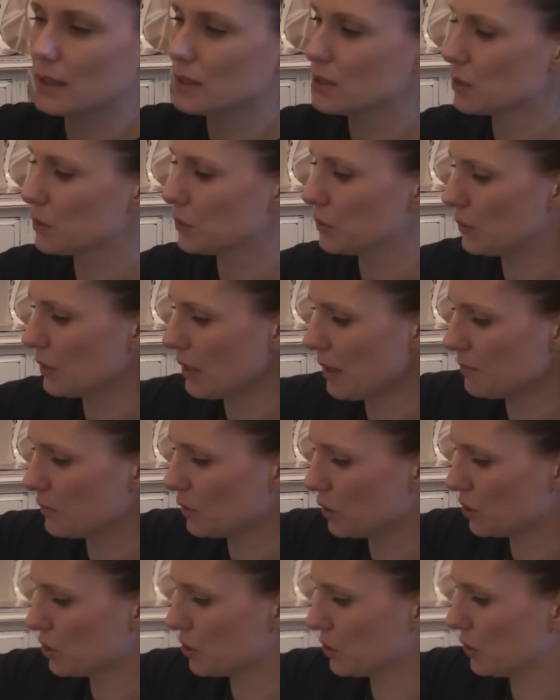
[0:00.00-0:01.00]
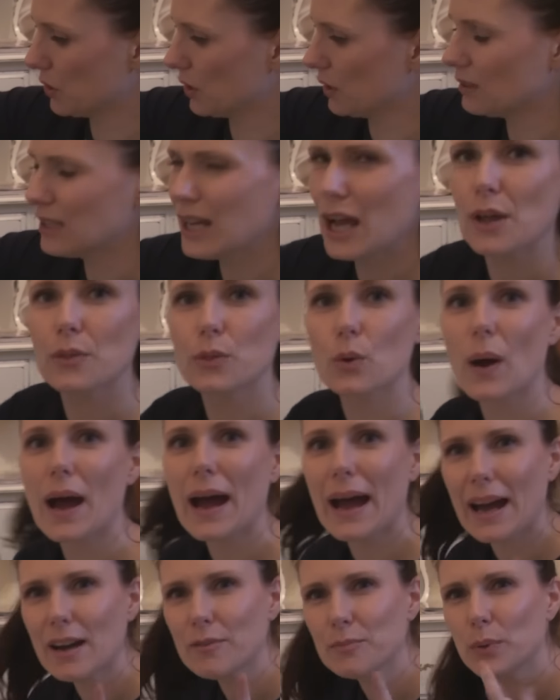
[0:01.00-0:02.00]
so I'm not sure. Though I
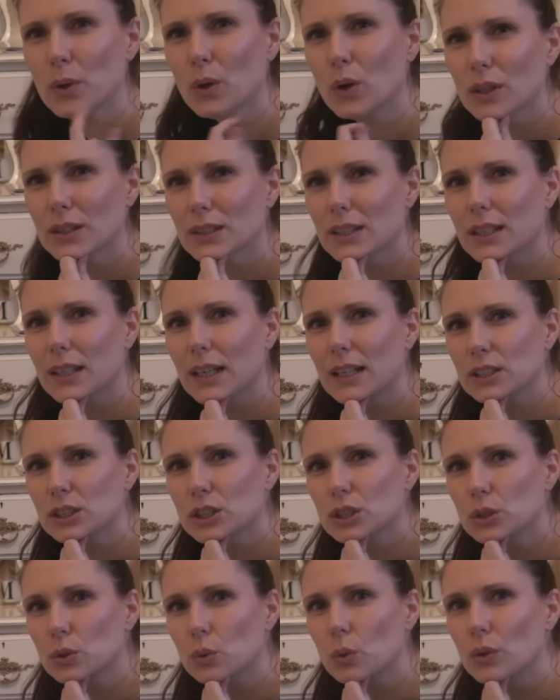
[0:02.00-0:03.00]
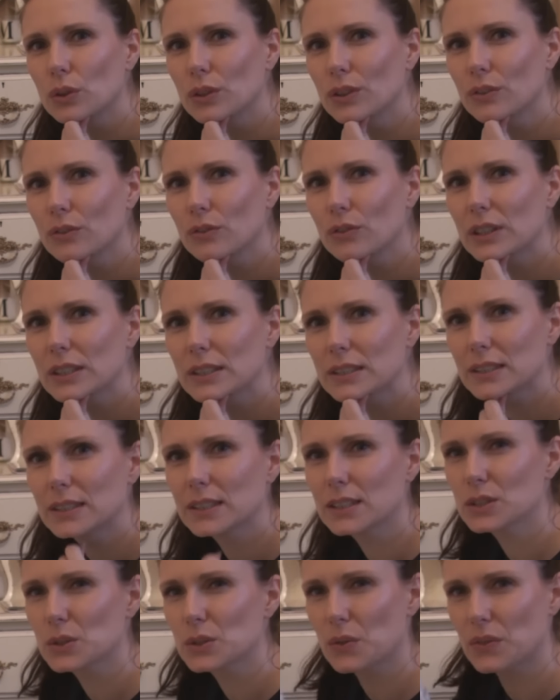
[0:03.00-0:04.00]
have put on like a stone
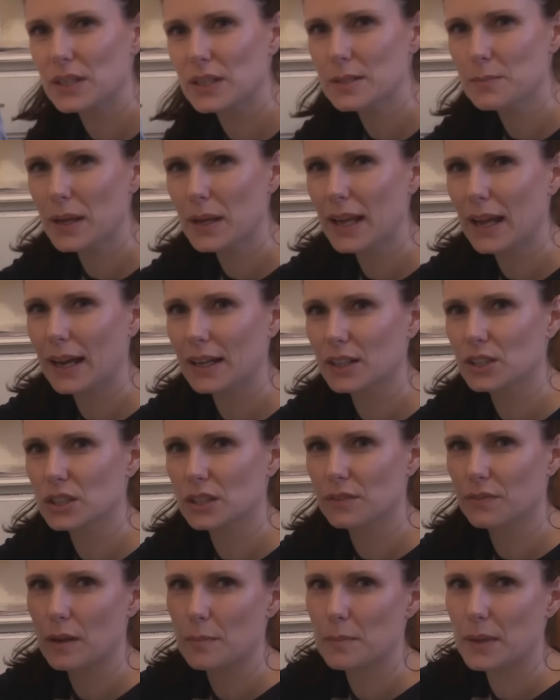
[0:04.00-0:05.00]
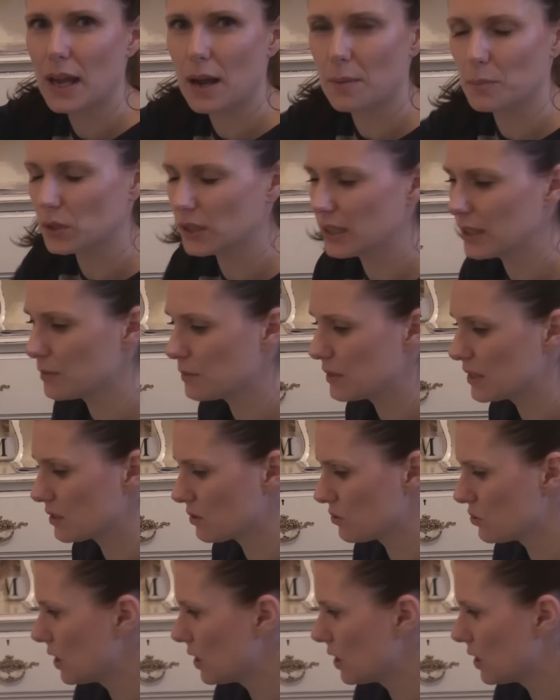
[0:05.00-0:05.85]
recently, so these might actually fit me. I'm going to keep these and